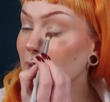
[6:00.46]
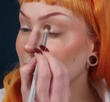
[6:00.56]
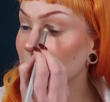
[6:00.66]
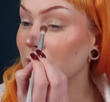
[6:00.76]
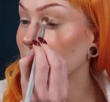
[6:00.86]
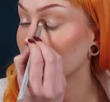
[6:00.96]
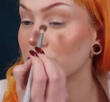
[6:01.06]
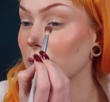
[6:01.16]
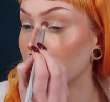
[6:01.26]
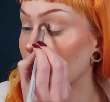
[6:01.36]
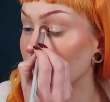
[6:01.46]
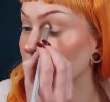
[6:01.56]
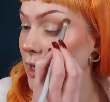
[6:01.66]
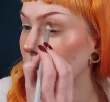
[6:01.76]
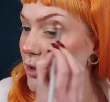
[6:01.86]
this, but it's just a brown
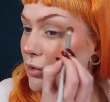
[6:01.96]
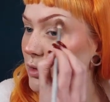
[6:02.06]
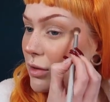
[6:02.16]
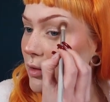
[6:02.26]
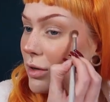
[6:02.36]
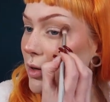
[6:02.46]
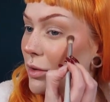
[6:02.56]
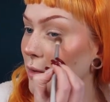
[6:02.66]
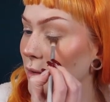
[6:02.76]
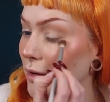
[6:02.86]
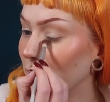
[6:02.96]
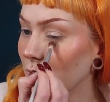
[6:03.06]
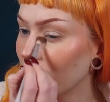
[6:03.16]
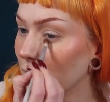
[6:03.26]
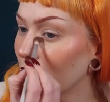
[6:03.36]
shadow. So
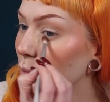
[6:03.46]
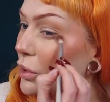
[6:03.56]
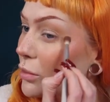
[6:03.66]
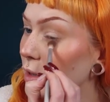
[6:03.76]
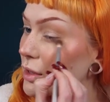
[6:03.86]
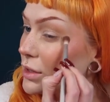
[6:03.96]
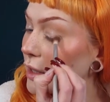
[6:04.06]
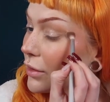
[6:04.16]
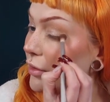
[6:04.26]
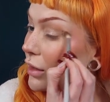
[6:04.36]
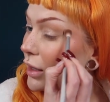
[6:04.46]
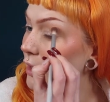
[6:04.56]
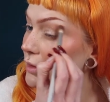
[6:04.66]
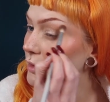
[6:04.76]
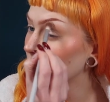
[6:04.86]
pretty much everything
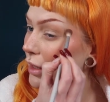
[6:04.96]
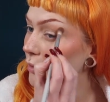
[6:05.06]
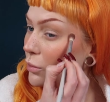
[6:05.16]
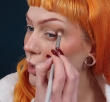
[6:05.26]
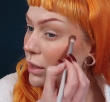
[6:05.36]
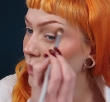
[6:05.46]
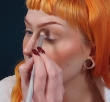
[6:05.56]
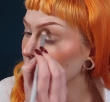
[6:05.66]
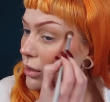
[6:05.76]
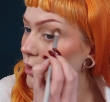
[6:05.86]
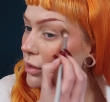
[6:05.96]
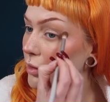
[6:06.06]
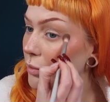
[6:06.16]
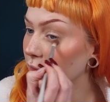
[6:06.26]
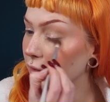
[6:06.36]
else that I'm wearing
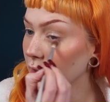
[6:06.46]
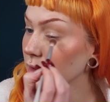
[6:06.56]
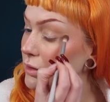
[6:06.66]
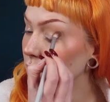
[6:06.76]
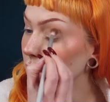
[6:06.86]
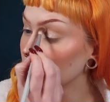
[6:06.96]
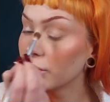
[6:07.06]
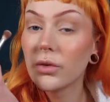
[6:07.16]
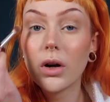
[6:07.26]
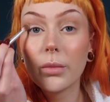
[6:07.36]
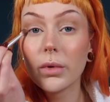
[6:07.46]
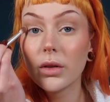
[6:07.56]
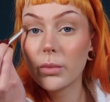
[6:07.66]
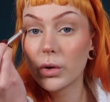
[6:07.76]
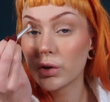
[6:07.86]
on my face is from
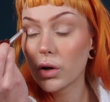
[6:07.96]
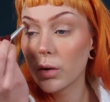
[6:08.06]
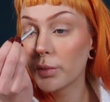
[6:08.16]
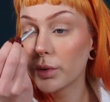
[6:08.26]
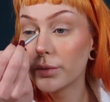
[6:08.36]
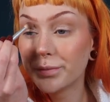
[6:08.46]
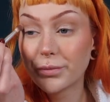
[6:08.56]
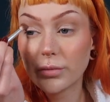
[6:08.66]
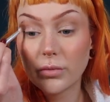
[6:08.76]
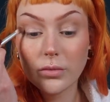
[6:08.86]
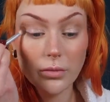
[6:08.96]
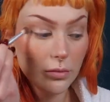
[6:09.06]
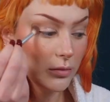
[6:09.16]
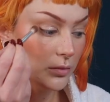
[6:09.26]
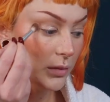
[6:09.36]
The Body Shop.
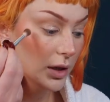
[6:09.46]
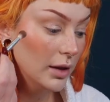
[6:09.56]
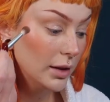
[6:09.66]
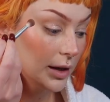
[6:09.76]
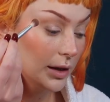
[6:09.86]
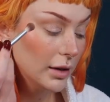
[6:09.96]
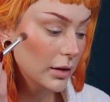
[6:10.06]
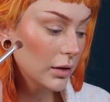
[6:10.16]
Like